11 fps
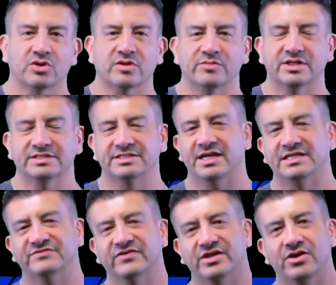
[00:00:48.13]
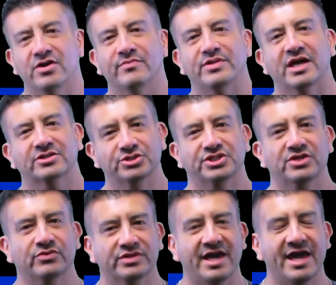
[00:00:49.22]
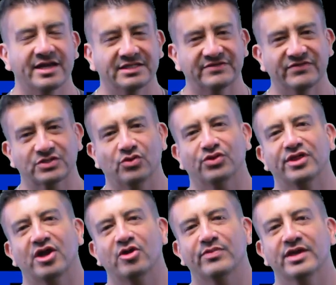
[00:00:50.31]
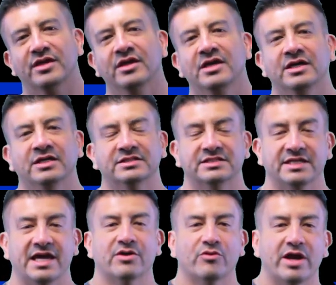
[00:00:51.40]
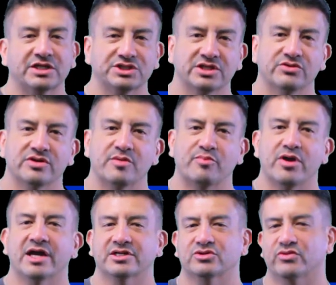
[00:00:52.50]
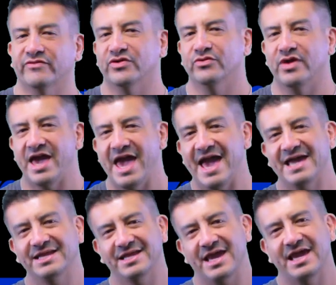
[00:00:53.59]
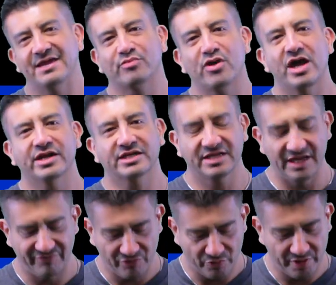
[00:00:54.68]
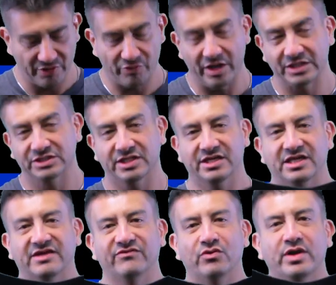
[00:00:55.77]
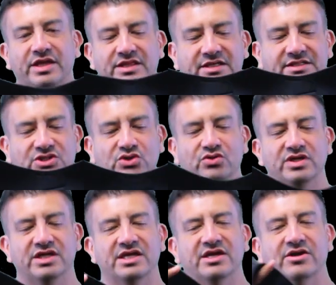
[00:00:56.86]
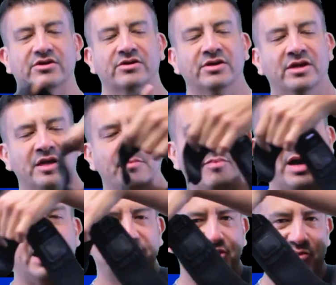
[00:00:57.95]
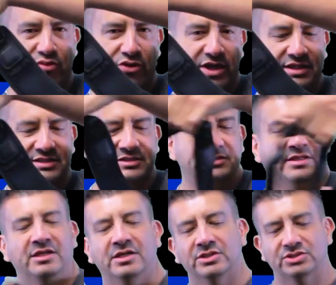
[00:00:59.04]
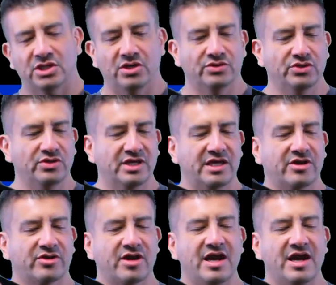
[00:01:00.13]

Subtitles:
welcome to today's video. I'm Dr. G with Catalyst Physical Therapy. Today we're actually doing a product review and a product giveaway. We're actually gonna give away this Unigear Posture Brace. So Unigear